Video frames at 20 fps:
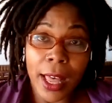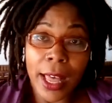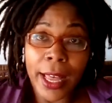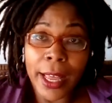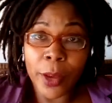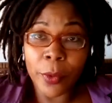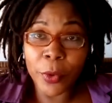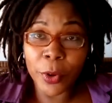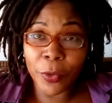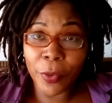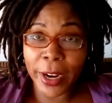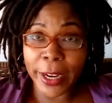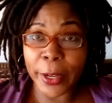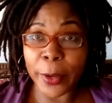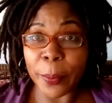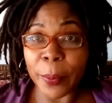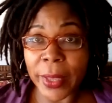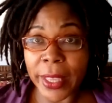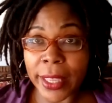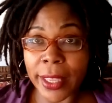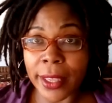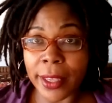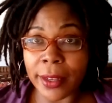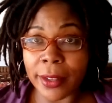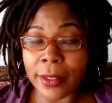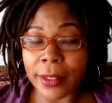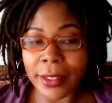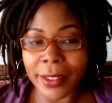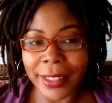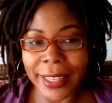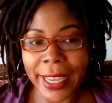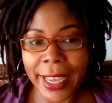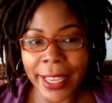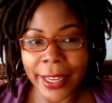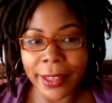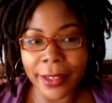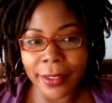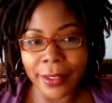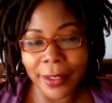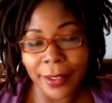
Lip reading: I would recommend that,